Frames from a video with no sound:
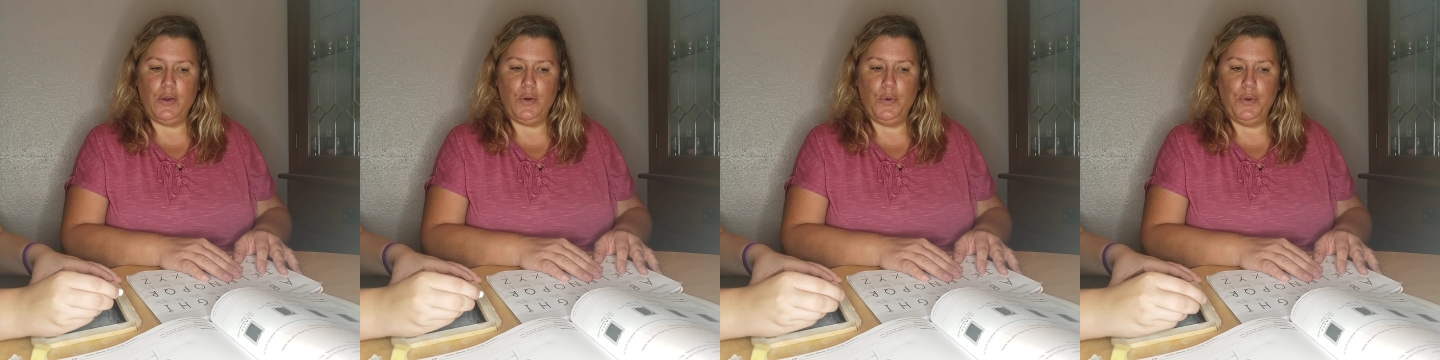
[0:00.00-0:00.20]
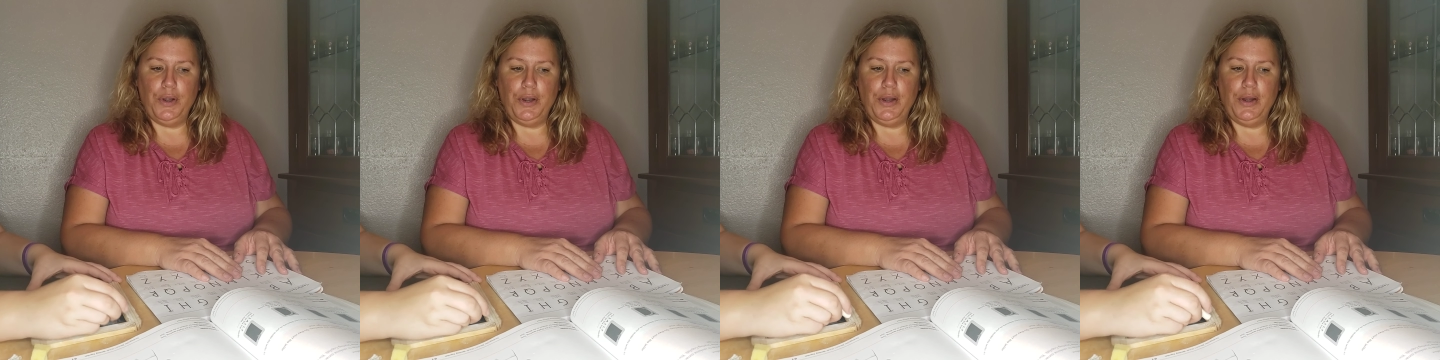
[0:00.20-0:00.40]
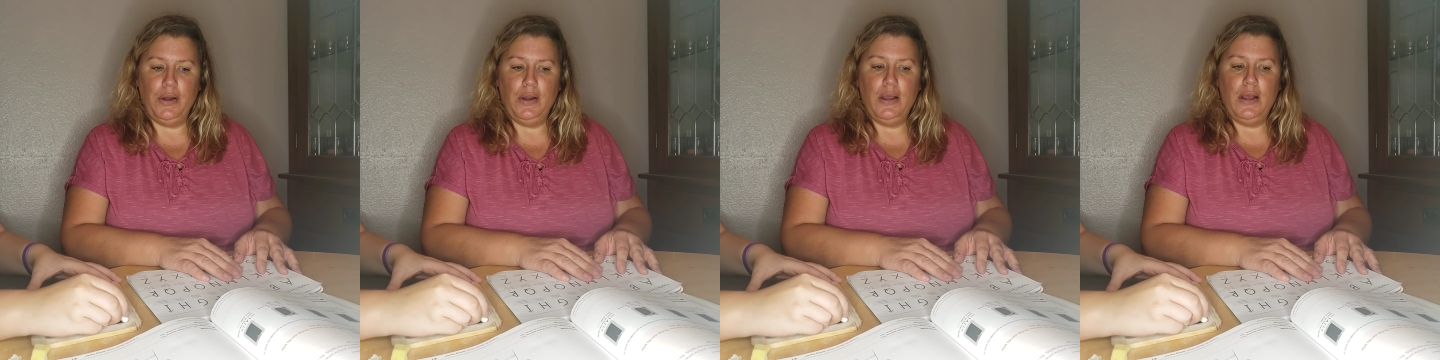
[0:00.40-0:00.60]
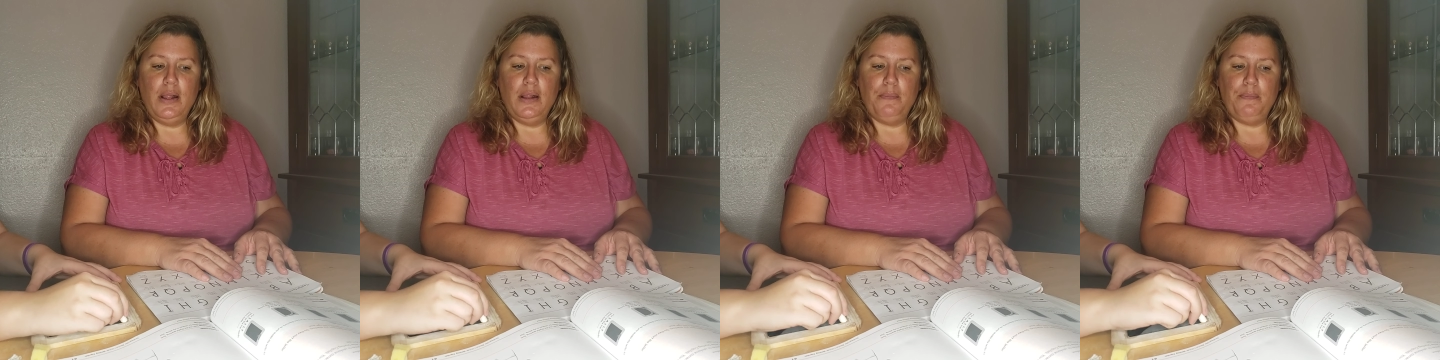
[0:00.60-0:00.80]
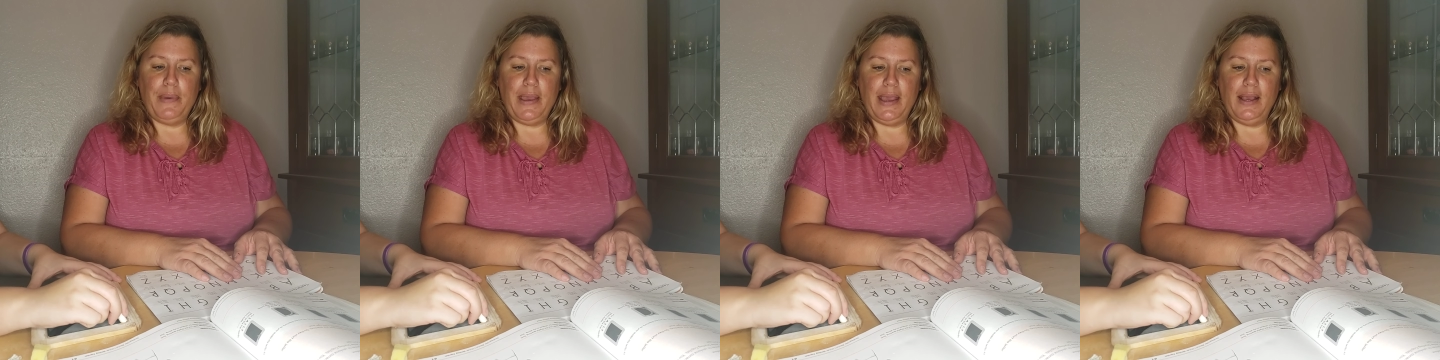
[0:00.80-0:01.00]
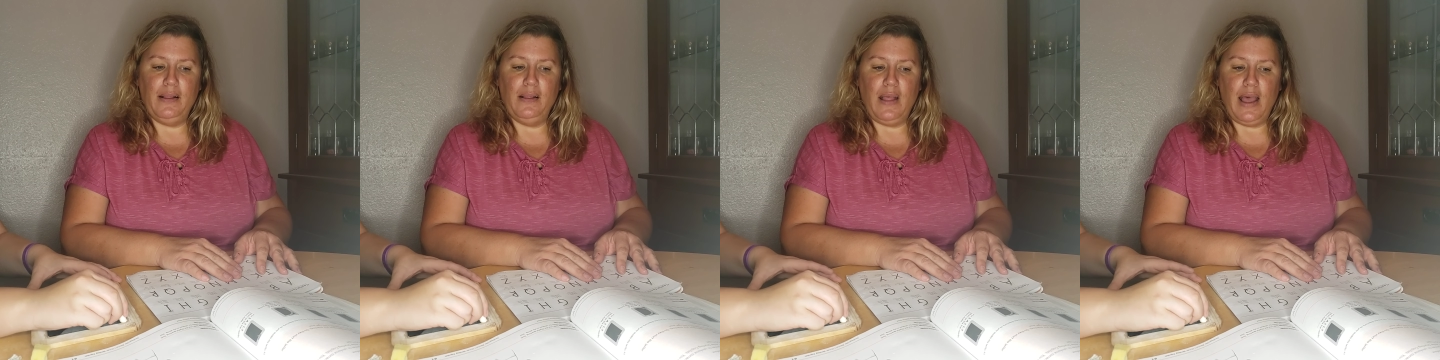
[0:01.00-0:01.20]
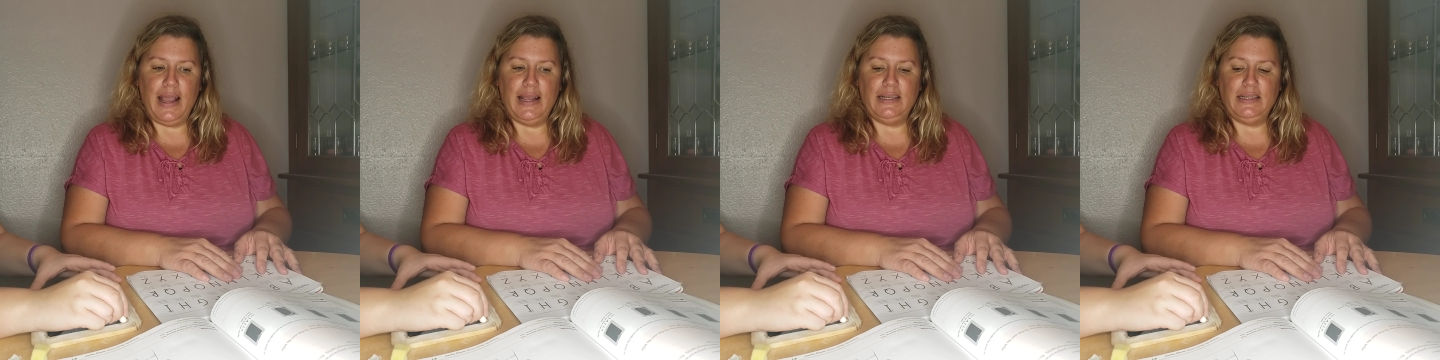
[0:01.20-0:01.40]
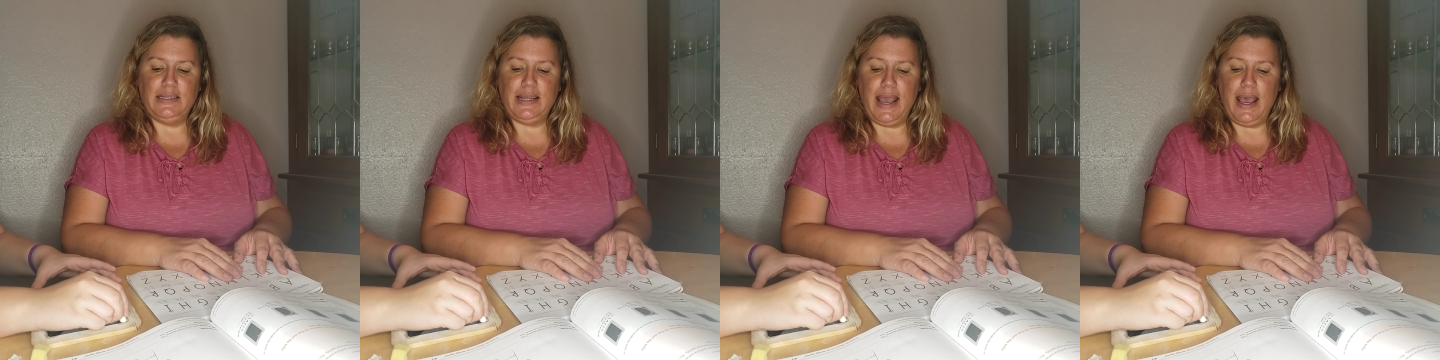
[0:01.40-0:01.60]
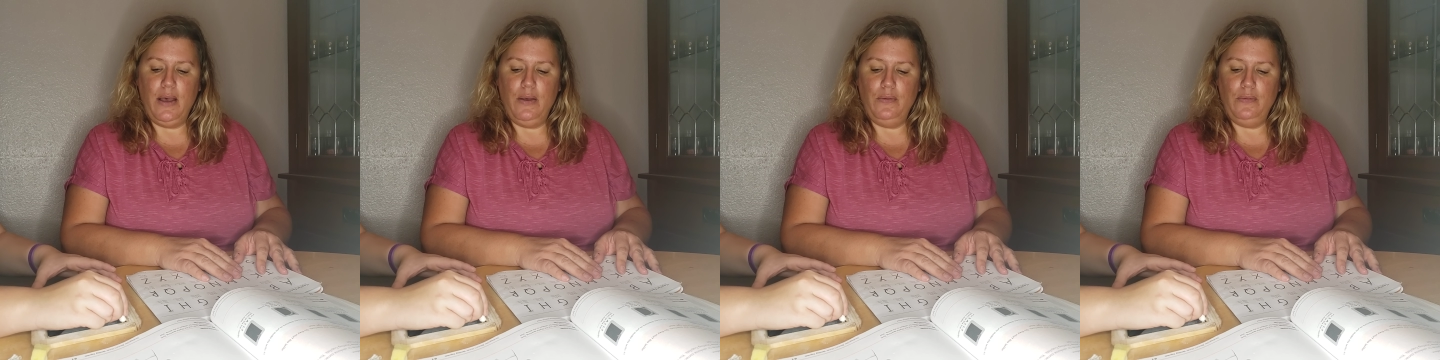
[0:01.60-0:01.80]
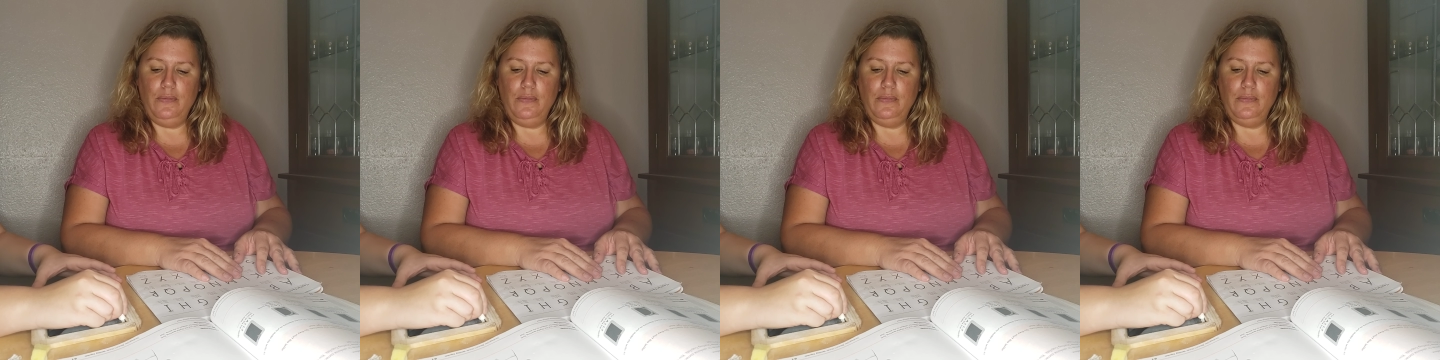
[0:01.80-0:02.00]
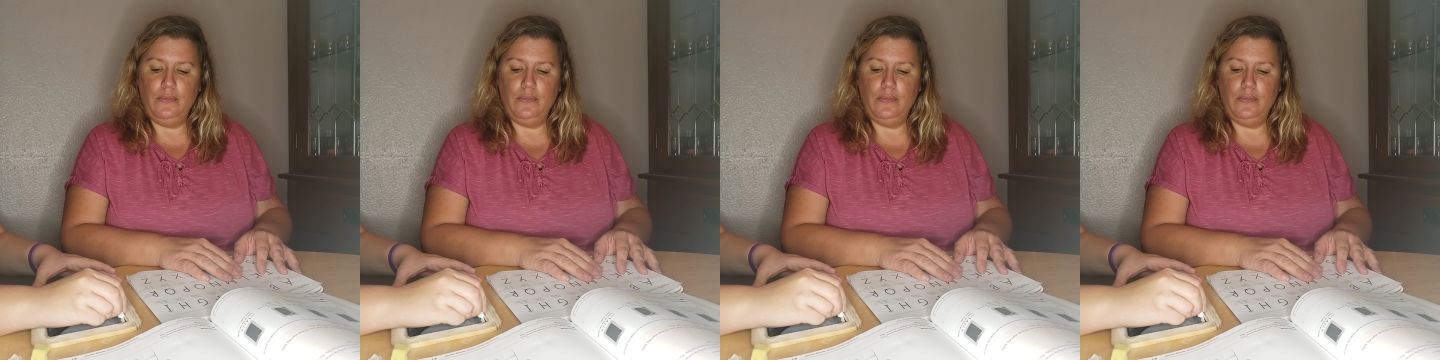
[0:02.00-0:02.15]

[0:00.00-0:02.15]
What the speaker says: corner, big line down.